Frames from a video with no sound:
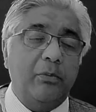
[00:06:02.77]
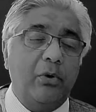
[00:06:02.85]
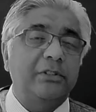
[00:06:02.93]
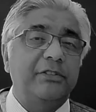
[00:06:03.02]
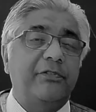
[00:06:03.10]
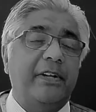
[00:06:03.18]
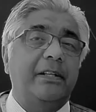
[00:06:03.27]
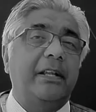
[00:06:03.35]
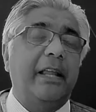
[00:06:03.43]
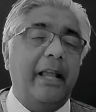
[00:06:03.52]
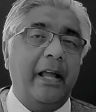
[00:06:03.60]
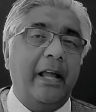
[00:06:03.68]

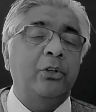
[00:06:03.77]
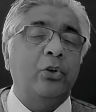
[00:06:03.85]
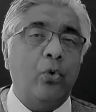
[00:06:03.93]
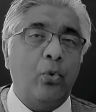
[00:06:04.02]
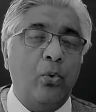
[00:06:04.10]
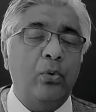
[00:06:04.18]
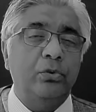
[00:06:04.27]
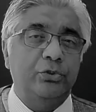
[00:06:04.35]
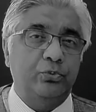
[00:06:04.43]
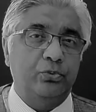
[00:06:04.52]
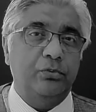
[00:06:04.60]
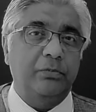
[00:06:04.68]
tamoxifen can
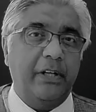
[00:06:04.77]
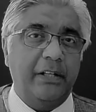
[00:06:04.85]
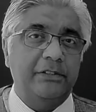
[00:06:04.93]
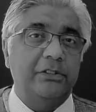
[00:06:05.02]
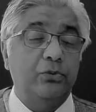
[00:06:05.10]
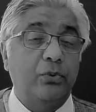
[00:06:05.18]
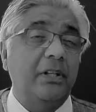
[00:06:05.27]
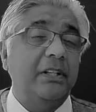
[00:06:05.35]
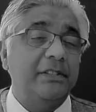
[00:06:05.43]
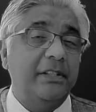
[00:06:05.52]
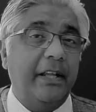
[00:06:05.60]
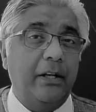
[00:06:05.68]
cause womb cancers, or
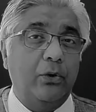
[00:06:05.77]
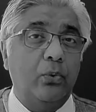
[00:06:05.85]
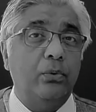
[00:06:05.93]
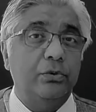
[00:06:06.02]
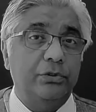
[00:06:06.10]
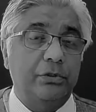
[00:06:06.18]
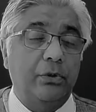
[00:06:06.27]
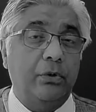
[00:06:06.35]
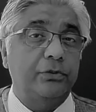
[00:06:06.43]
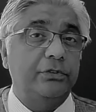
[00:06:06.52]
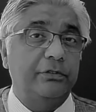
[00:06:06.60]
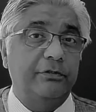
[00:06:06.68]
at least it can cause
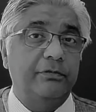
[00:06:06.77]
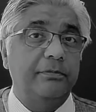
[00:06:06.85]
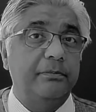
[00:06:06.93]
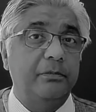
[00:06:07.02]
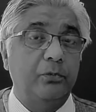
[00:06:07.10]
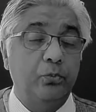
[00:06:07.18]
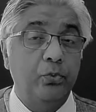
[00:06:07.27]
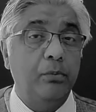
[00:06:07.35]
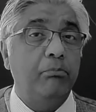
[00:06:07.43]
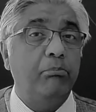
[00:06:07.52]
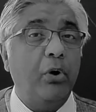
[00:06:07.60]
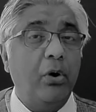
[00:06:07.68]
lots of
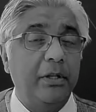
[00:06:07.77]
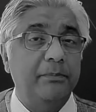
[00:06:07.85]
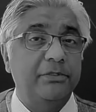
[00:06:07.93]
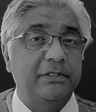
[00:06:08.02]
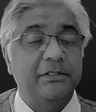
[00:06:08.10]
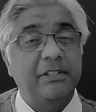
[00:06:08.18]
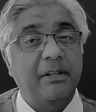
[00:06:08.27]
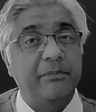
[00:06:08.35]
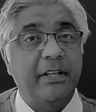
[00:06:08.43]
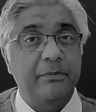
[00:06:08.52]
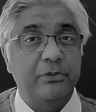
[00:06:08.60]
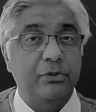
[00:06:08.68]
womb polyps, and
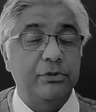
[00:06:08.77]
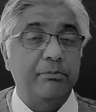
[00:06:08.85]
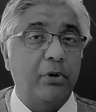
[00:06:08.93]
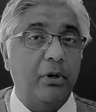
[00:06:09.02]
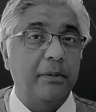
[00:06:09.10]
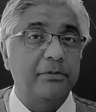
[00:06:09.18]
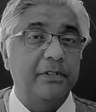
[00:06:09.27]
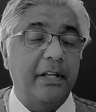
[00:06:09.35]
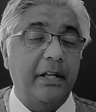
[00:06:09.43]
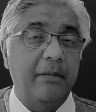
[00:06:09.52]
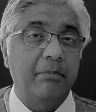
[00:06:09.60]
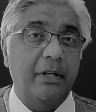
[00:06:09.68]
sometimes those polyps
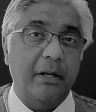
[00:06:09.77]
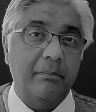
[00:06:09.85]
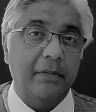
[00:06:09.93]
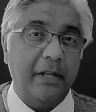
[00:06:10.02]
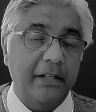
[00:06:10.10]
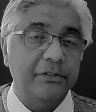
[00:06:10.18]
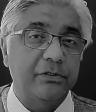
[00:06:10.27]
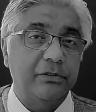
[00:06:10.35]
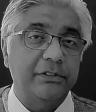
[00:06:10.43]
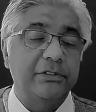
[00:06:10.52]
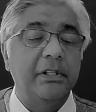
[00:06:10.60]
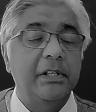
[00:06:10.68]
can become
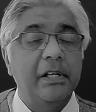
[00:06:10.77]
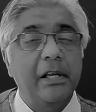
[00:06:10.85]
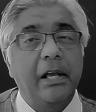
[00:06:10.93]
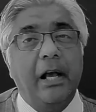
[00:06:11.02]
cancerous.